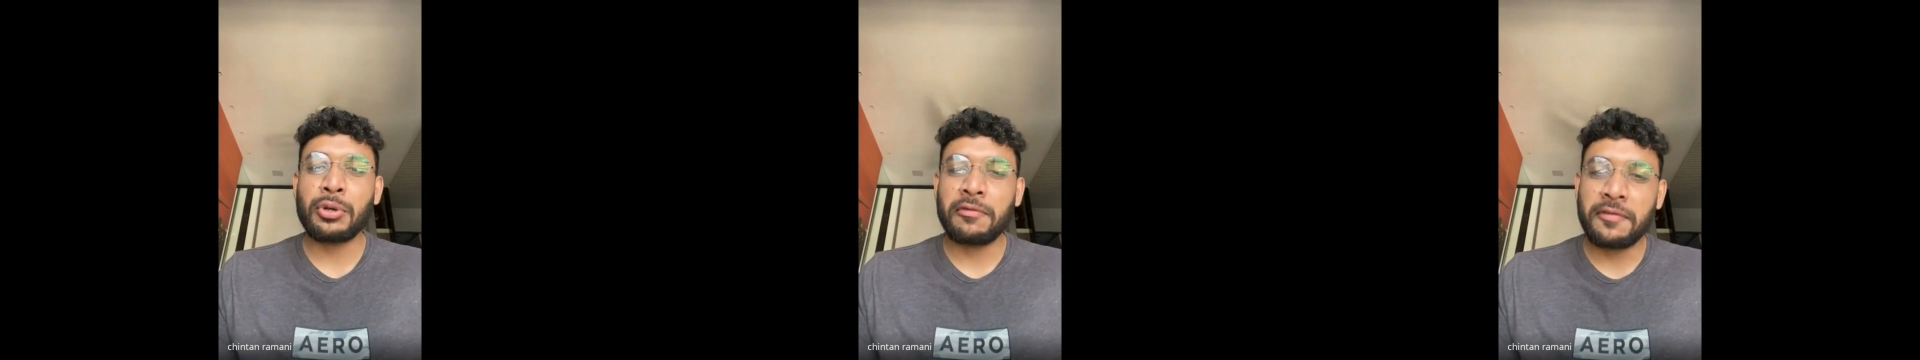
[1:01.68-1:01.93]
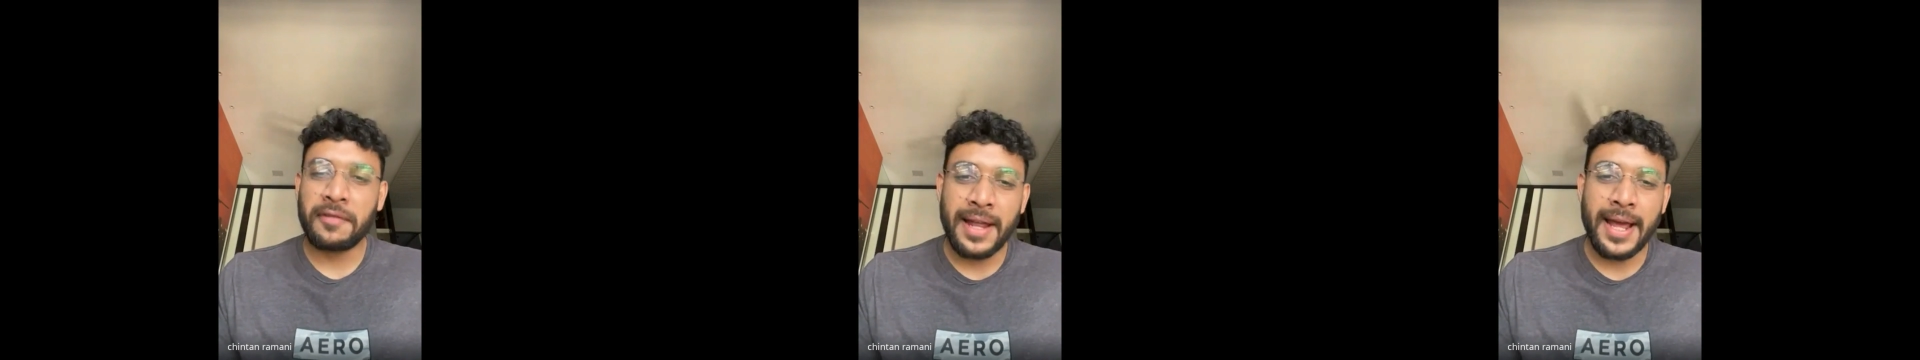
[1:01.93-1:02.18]
to
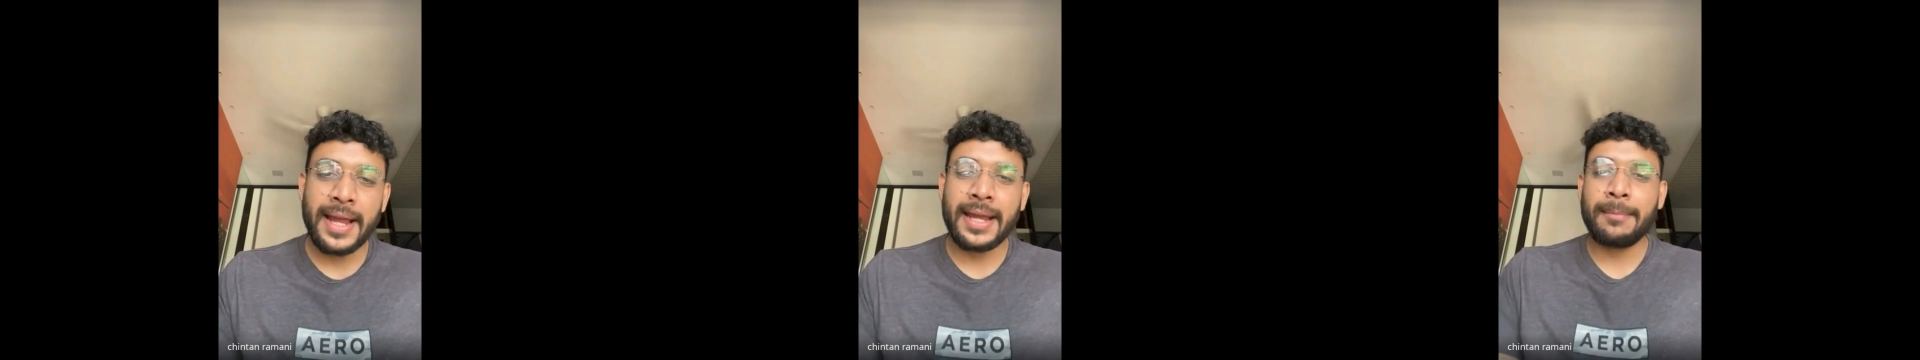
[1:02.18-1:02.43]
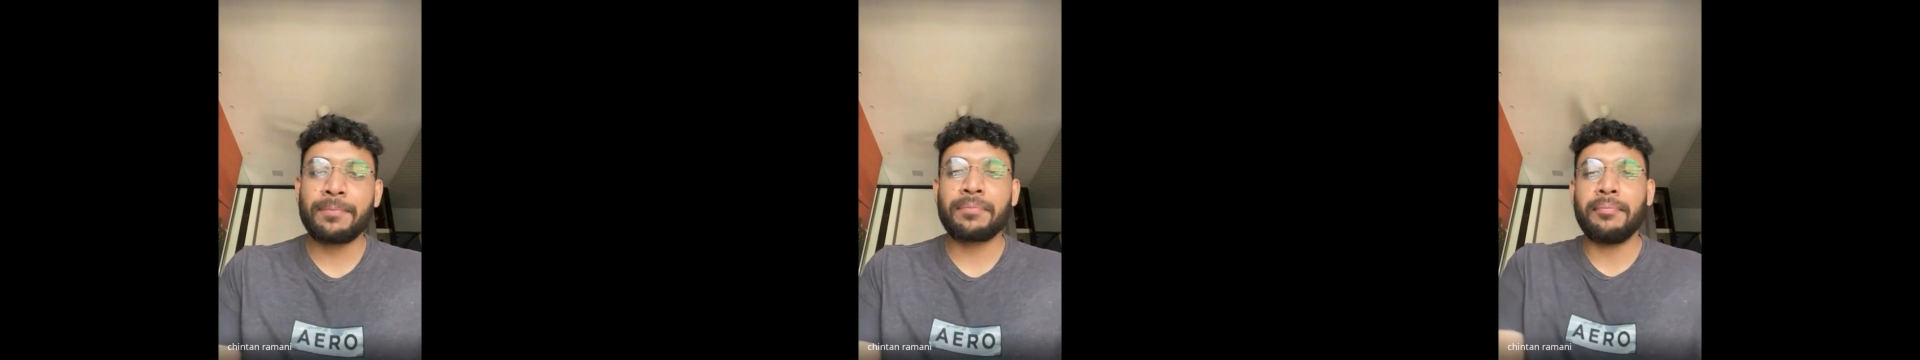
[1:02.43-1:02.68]

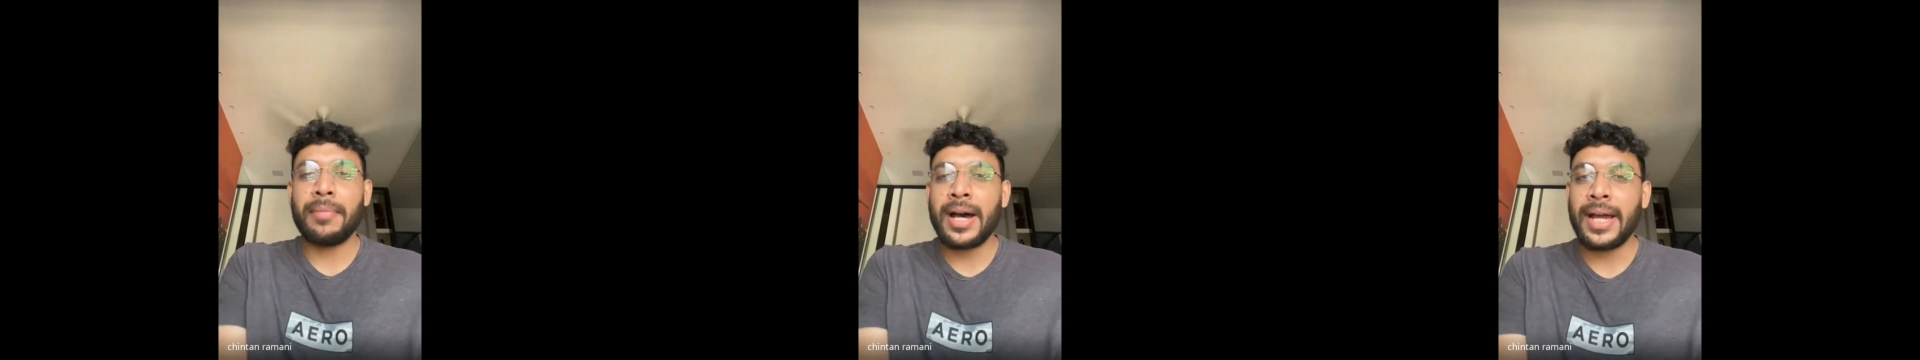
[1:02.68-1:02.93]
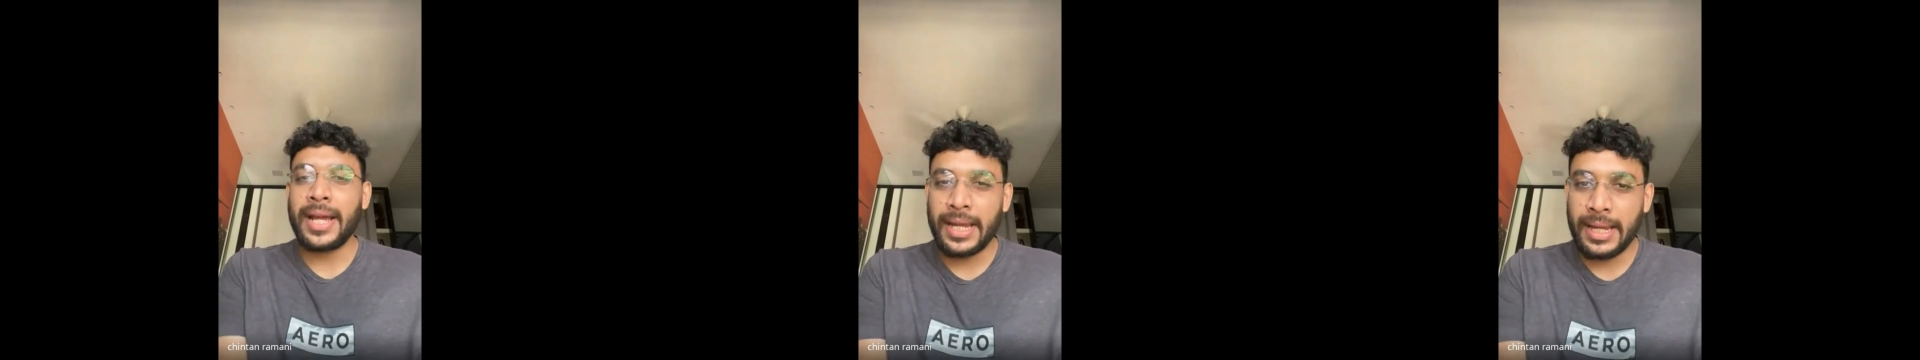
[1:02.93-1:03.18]
fly
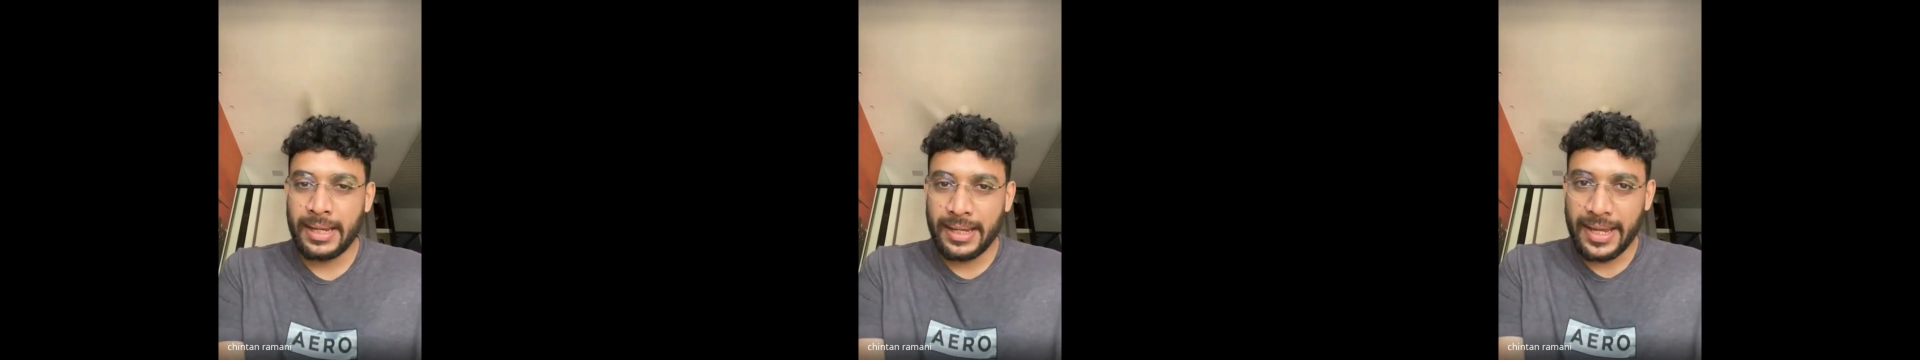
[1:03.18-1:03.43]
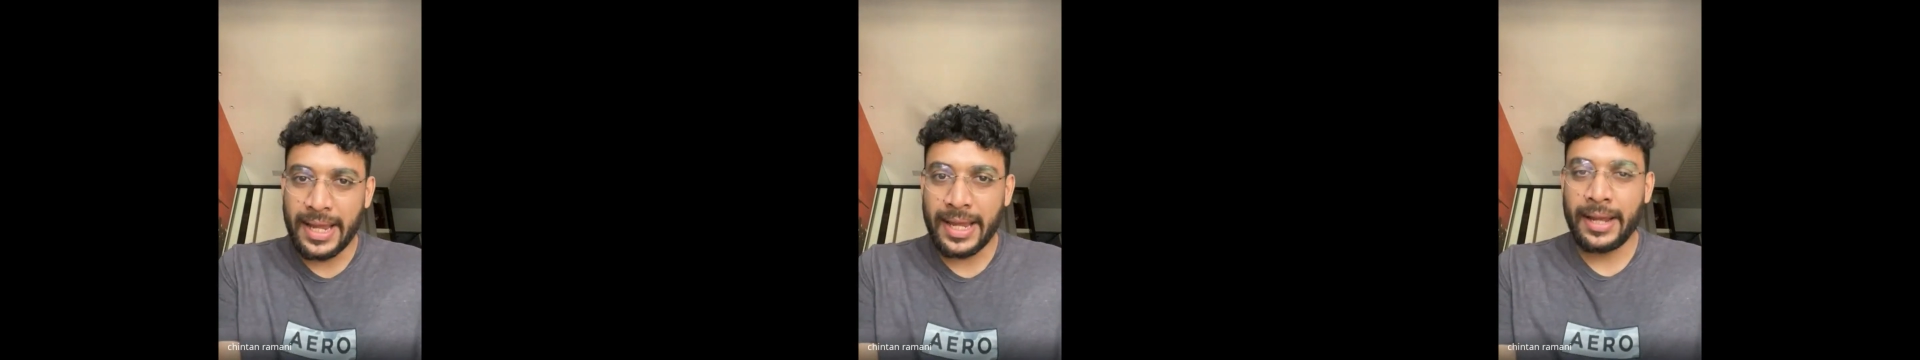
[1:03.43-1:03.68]
by
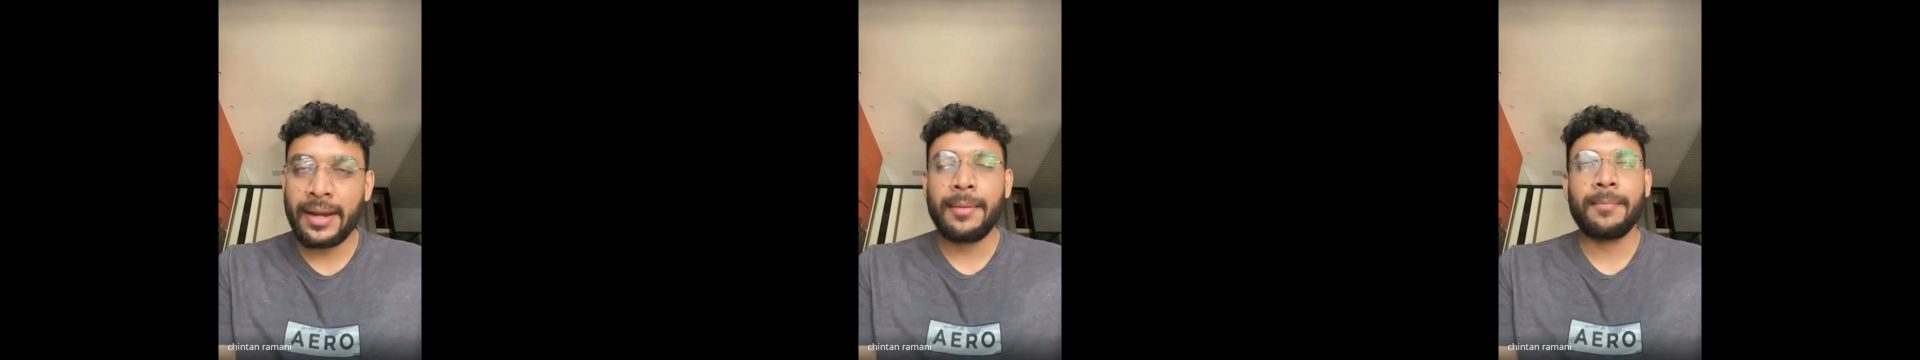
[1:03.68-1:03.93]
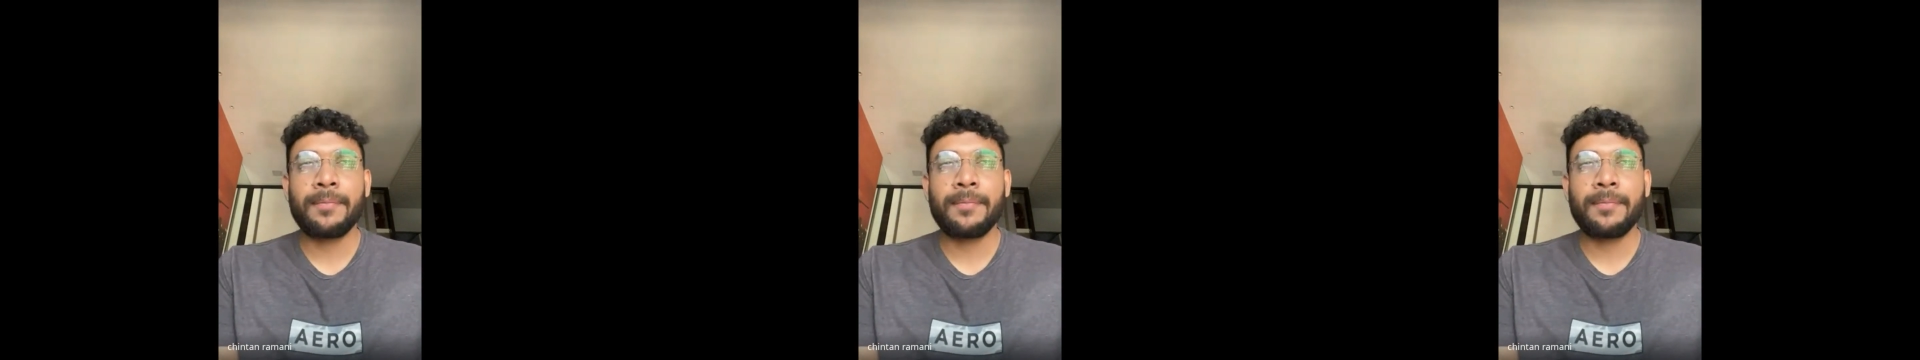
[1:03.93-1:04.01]
air.